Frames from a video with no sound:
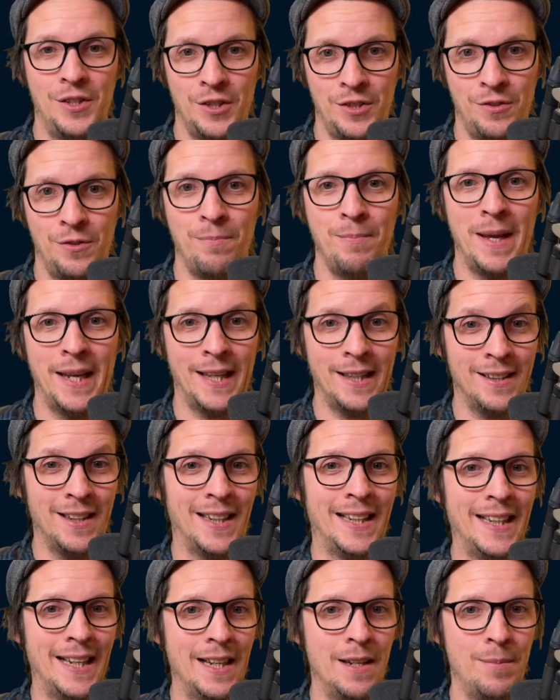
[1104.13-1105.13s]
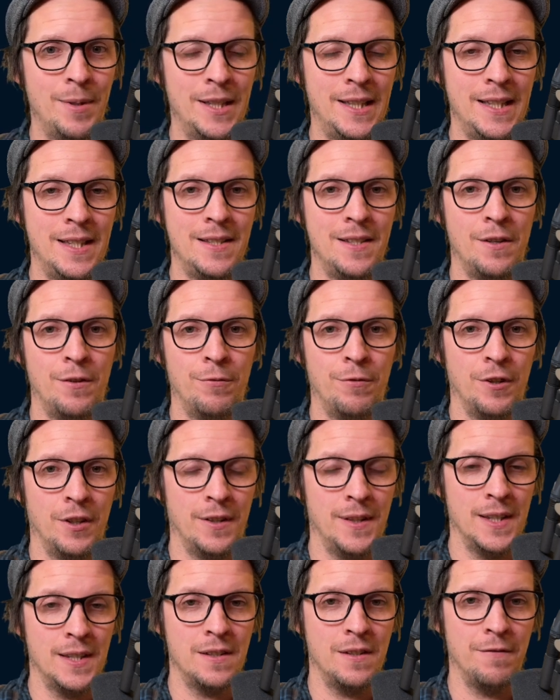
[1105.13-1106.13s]
just to make it a little bit easier for
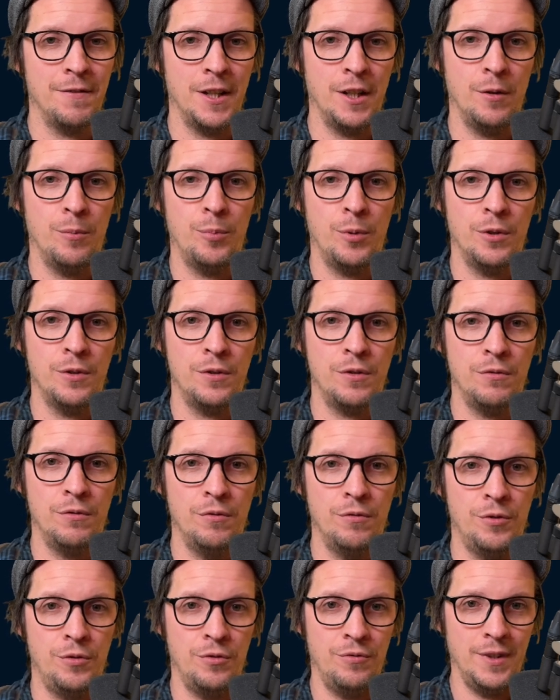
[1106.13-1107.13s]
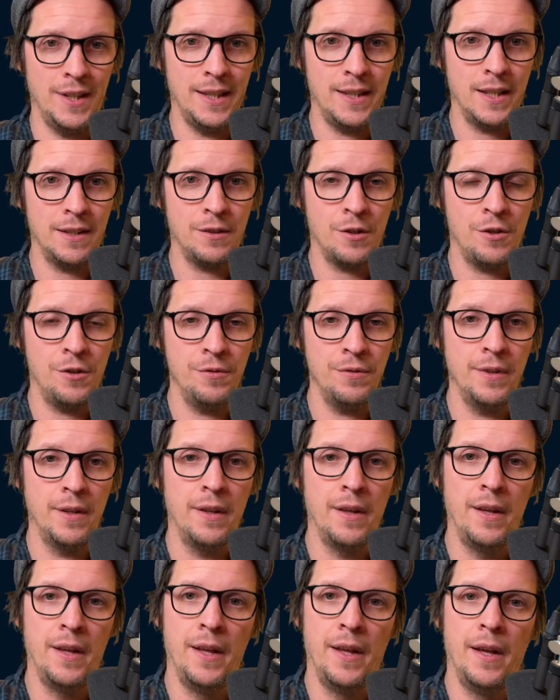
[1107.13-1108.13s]
the next developer to, to read that code.